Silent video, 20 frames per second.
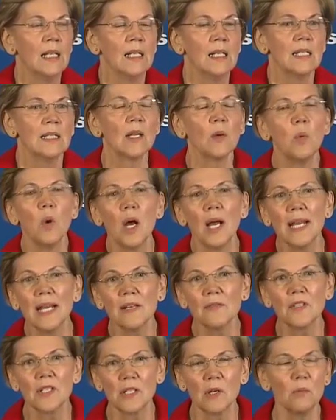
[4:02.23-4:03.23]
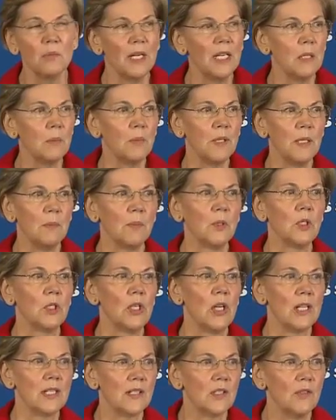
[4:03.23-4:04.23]
So why have so many people
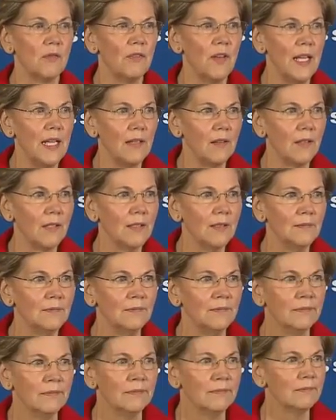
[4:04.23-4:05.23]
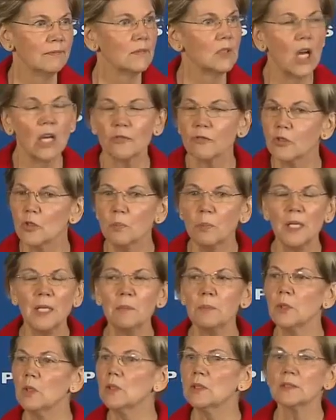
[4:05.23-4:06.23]
lost faith? Thoughtful
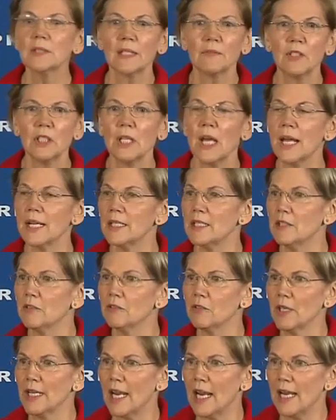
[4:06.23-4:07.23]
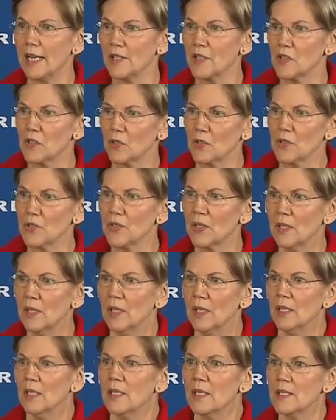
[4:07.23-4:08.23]
people give a lot of different answers.
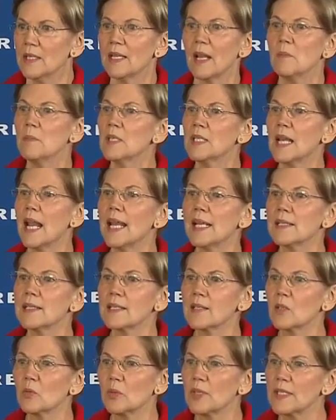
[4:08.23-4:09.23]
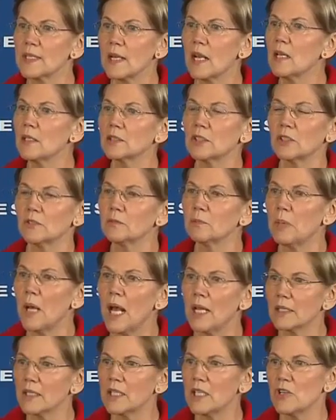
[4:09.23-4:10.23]
Some say it's the result of
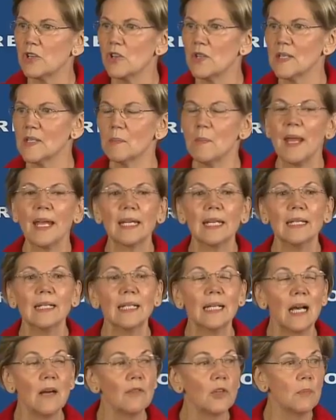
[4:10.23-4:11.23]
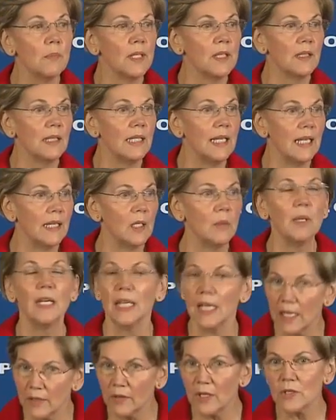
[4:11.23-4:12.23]
politicians making government the
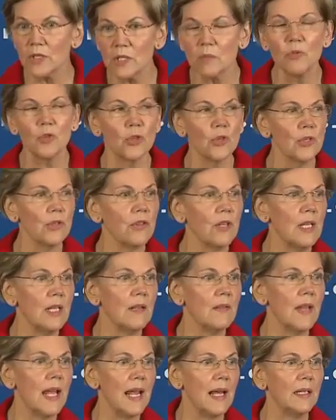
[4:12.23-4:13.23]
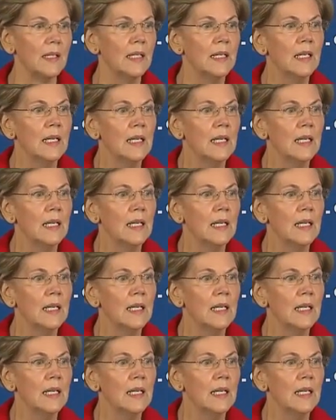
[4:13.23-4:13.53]
enemy, and there's some truth in that.